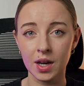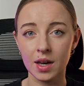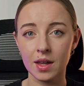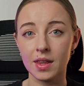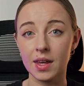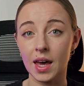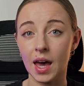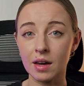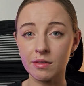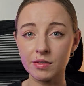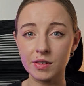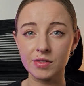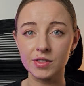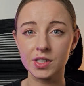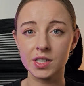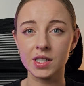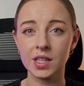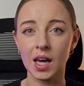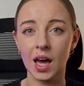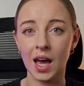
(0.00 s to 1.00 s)
the
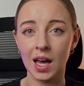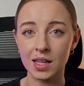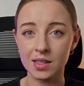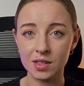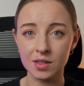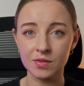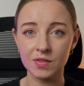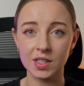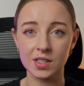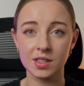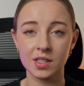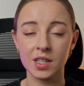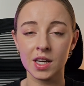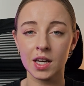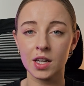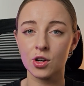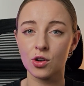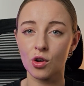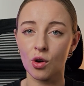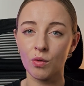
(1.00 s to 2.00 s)
FFT has
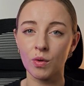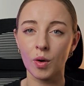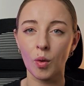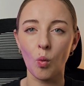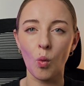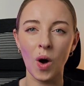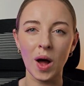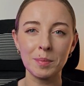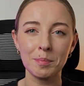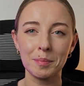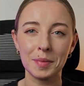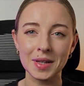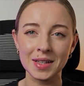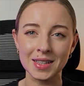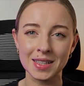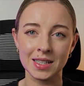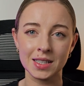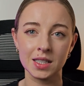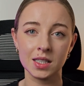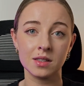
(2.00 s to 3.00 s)
investigated over $1
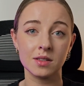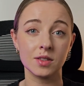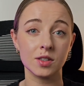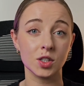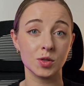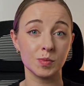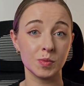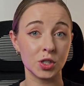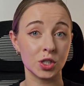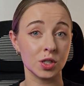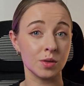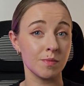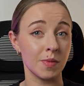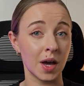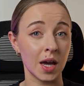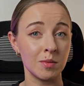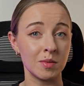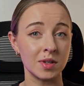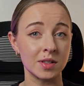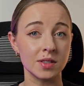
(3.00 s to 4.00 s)
billion in suspicion
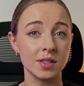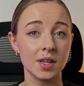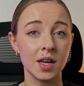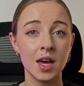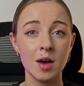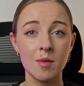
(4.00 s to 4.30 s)
payments,